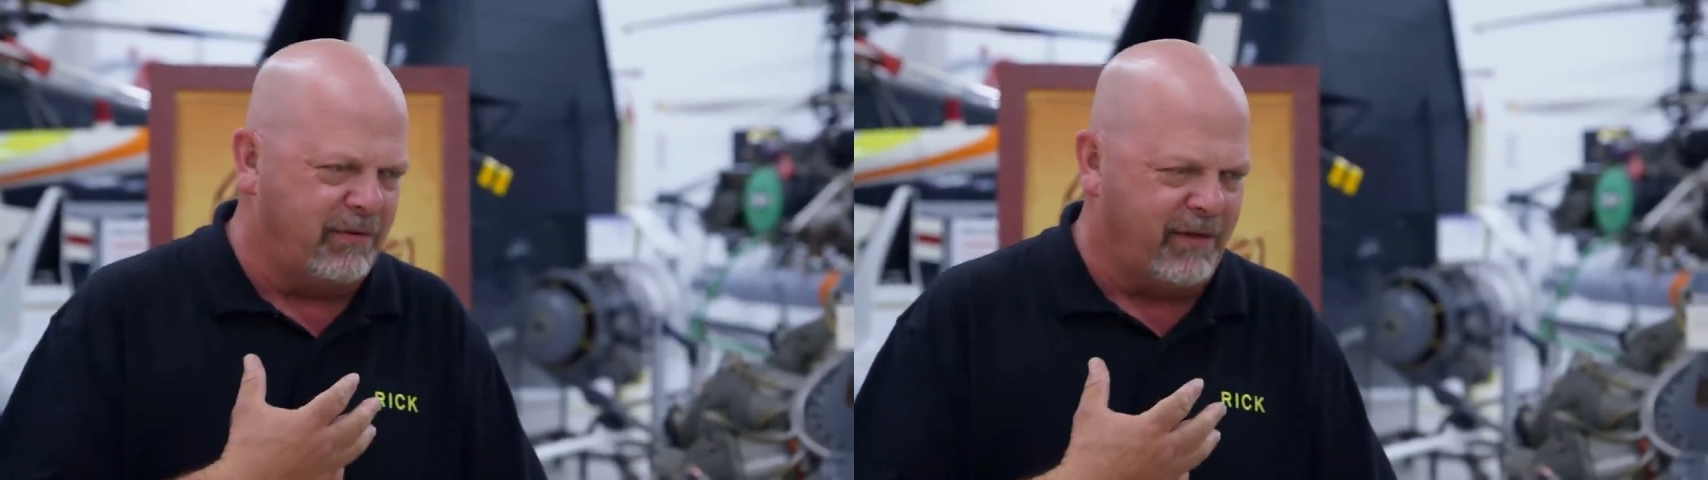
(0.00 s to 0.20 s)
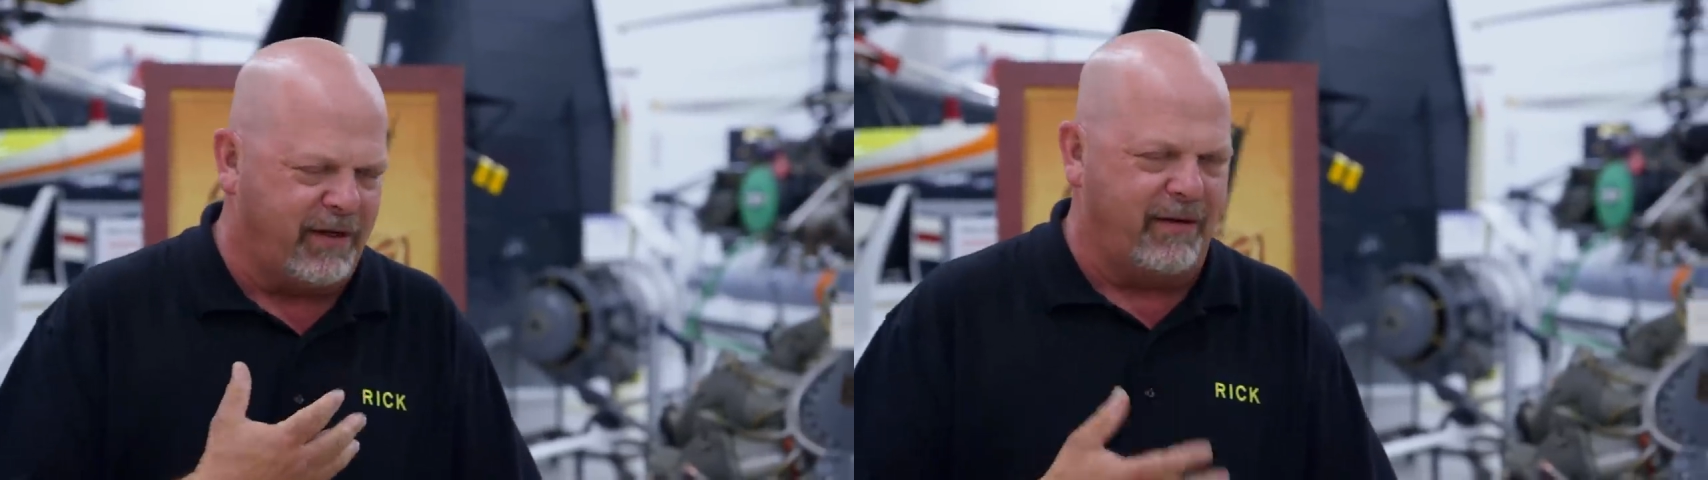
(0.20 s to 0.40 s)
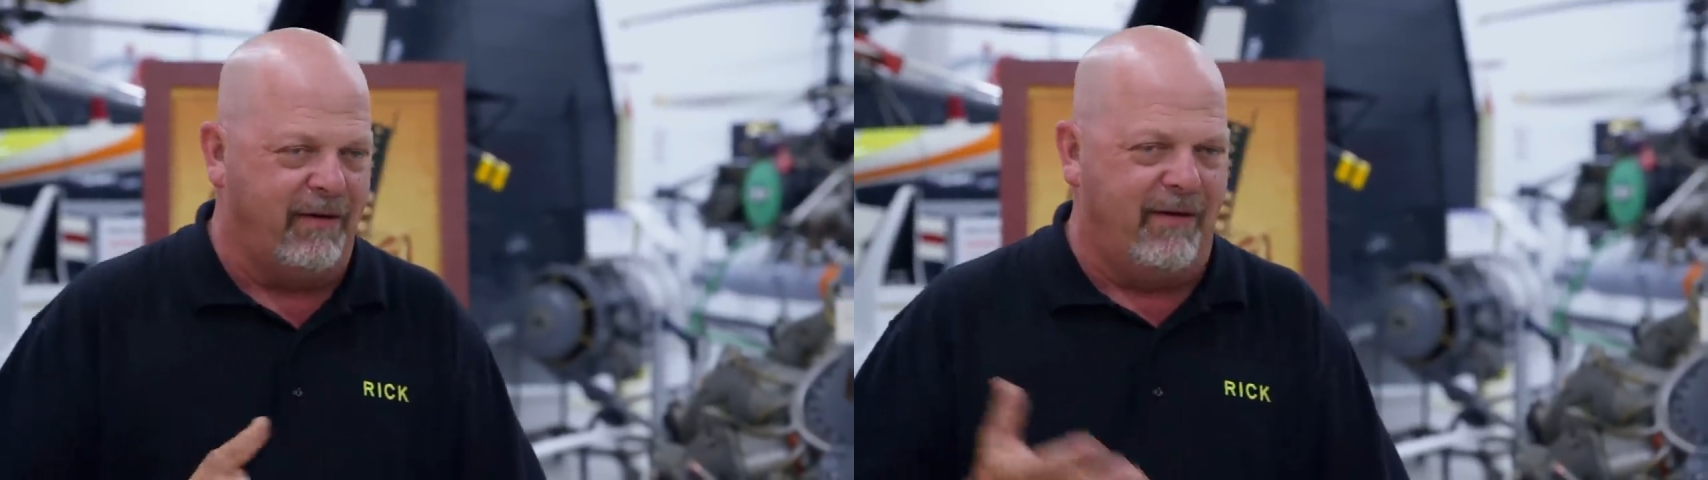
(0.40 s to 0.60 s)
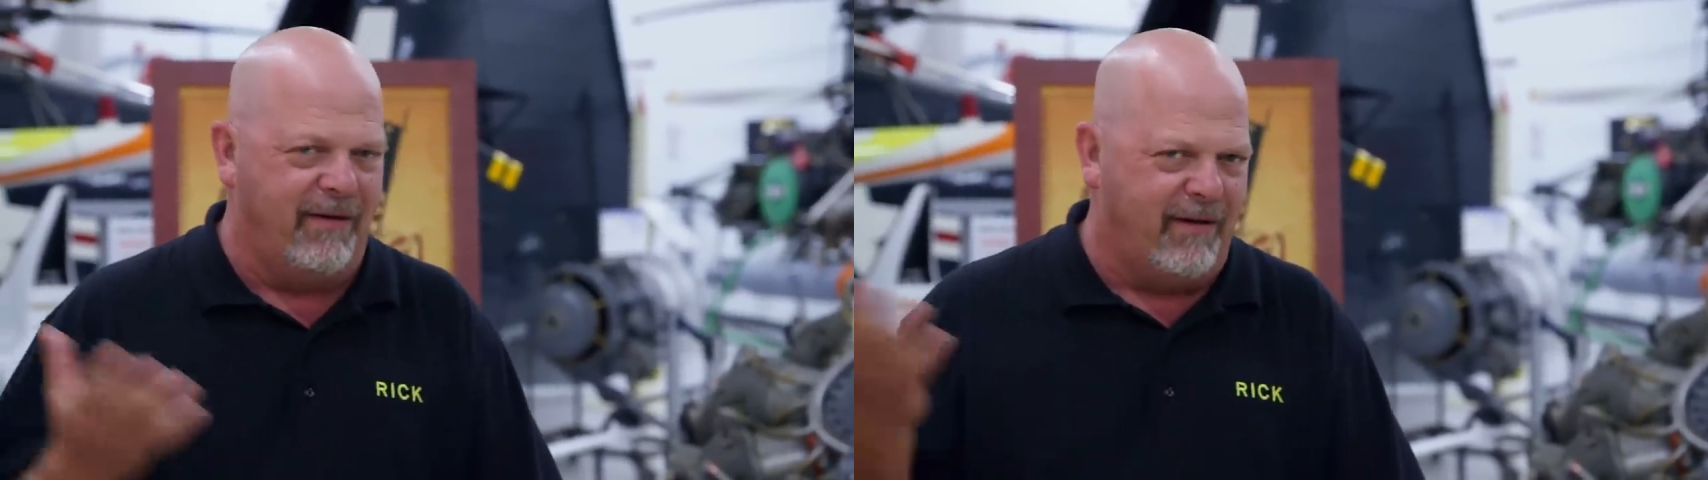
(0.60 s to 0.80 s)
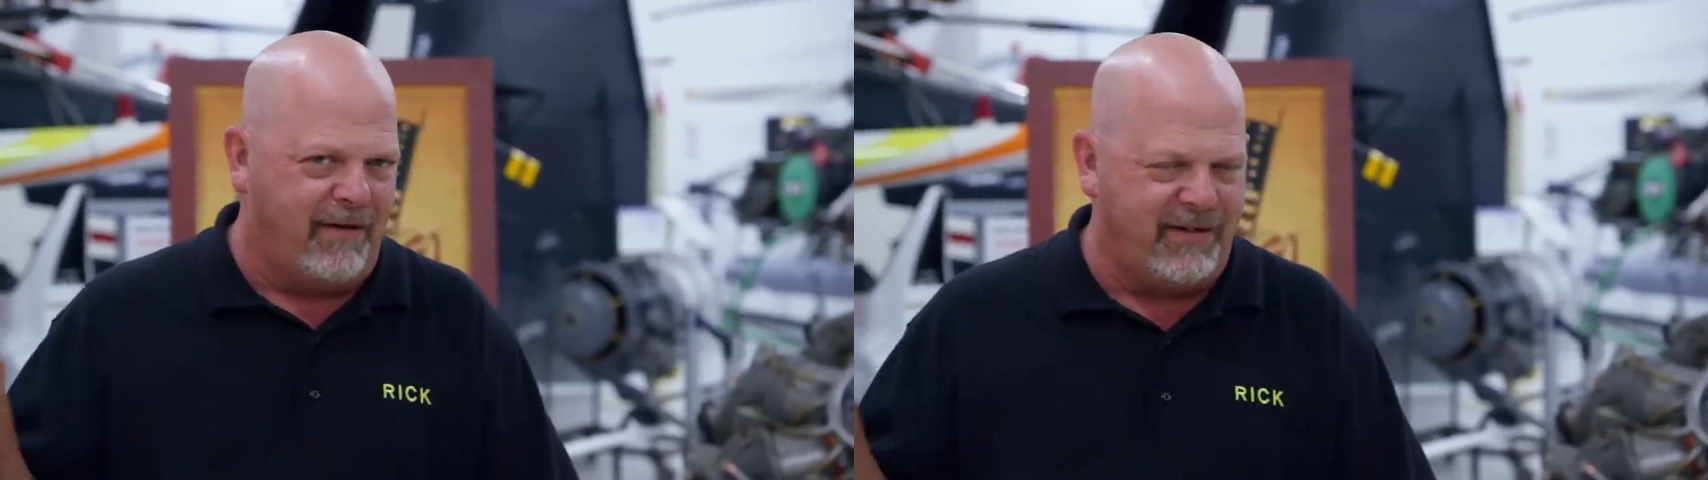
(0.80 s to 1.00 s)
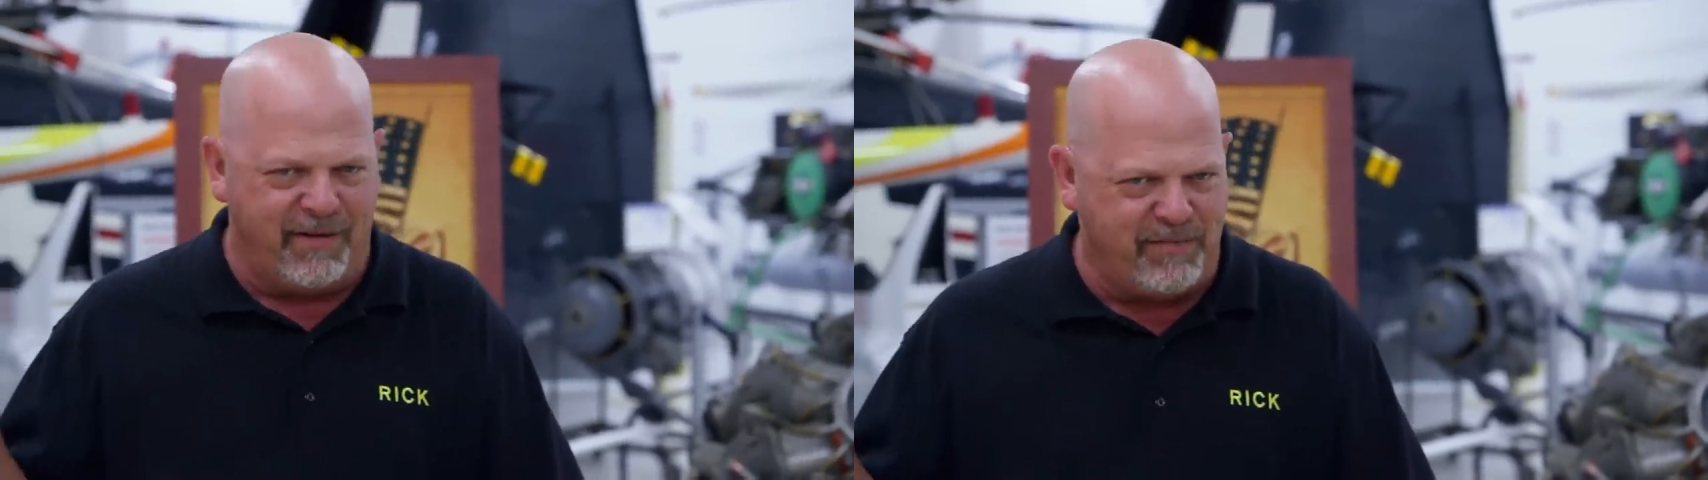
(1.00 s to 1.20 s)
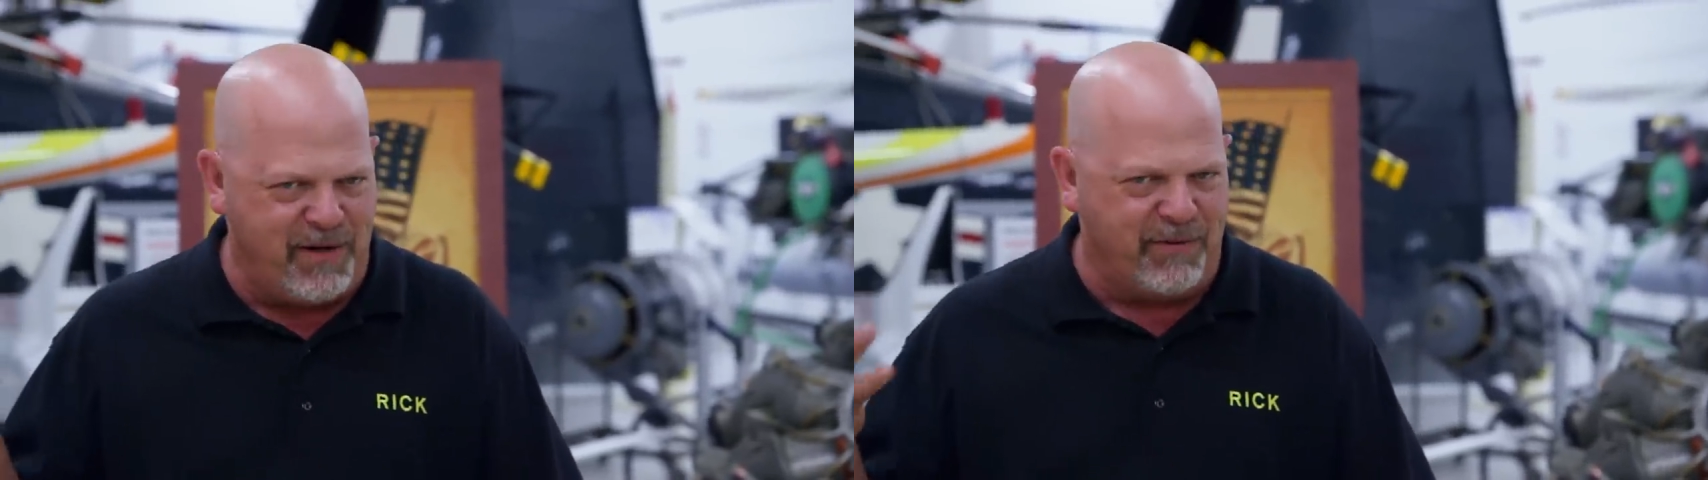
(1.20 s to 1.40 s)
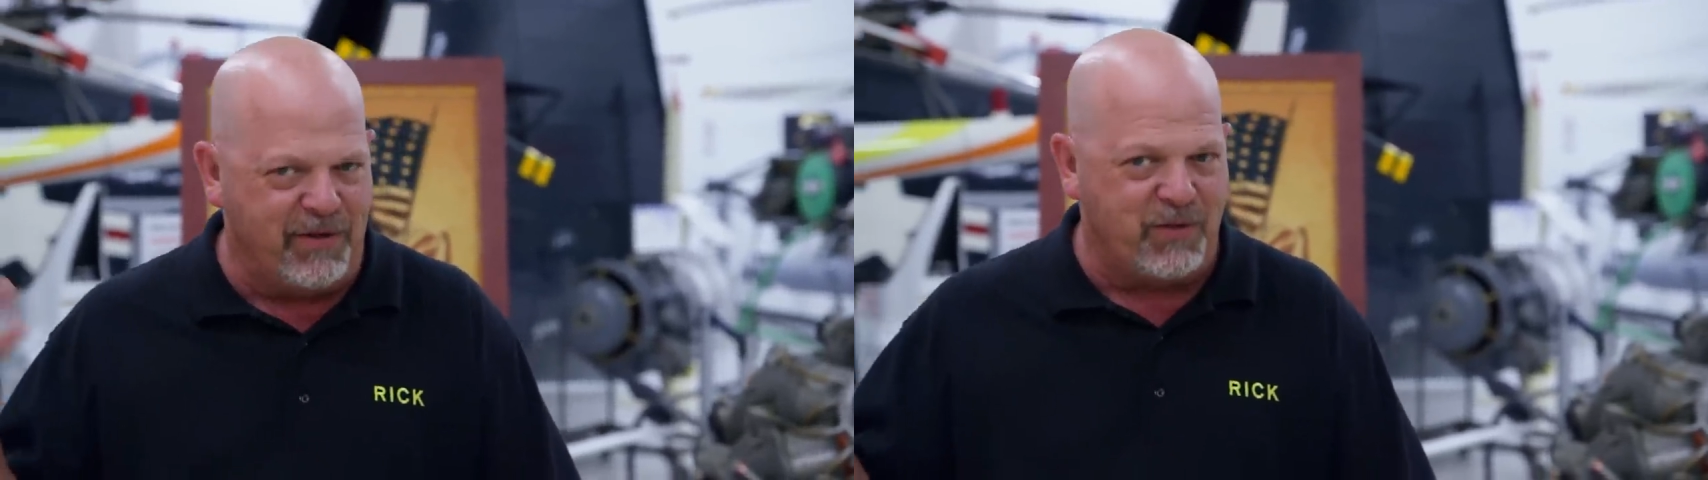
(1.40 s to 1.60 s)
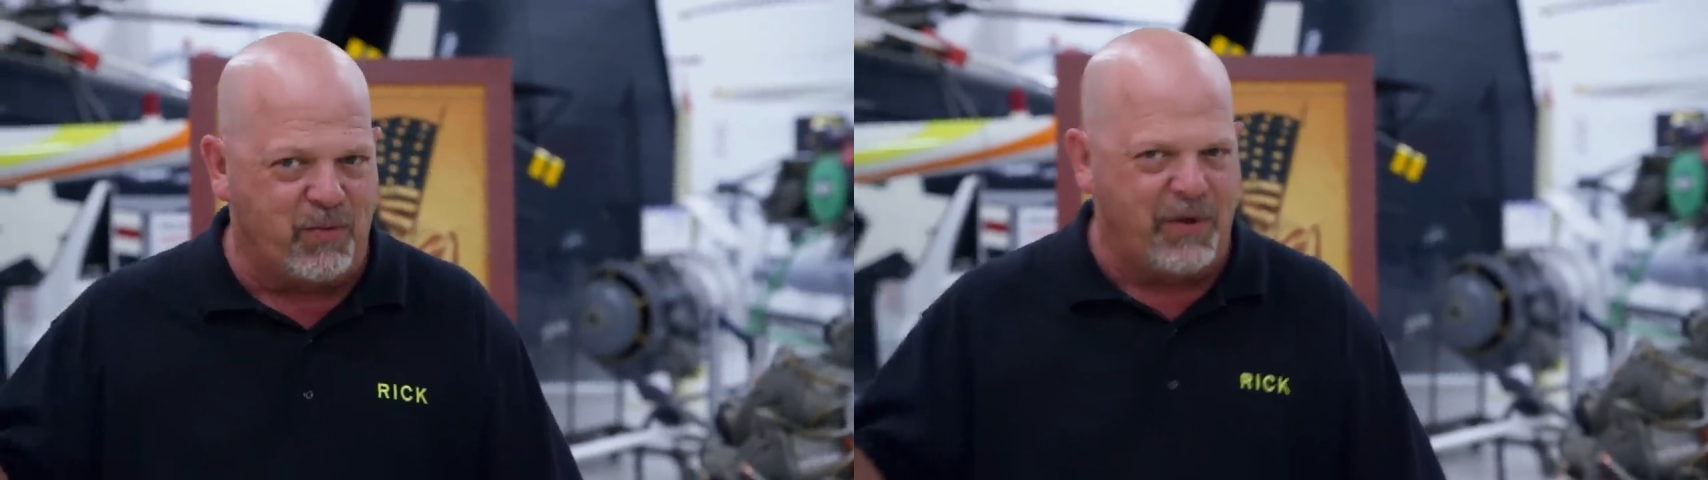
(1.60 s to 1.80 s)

okay? Some people in this